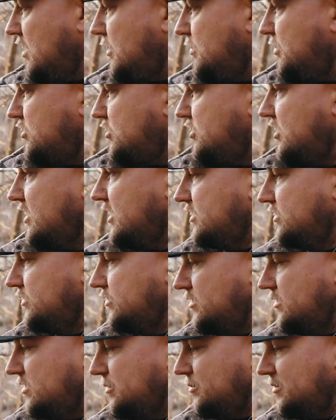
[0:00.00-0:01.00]
stringers
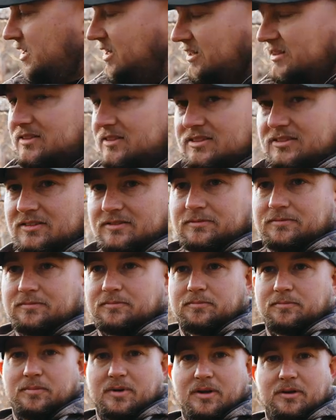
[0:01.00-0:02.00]
for some
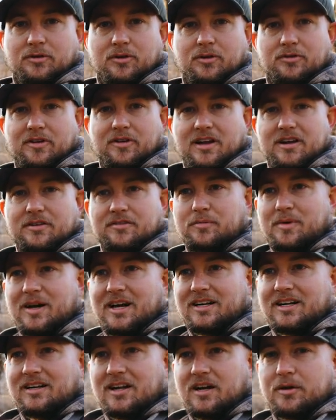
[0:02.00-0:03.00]
ducks. Been a real fan of the
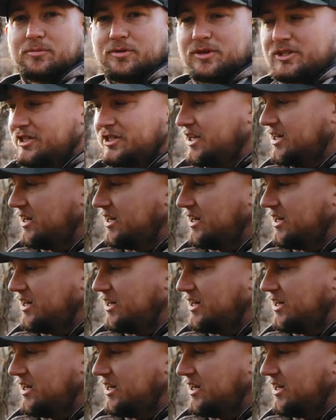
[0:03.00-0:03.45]
bag. I appreciate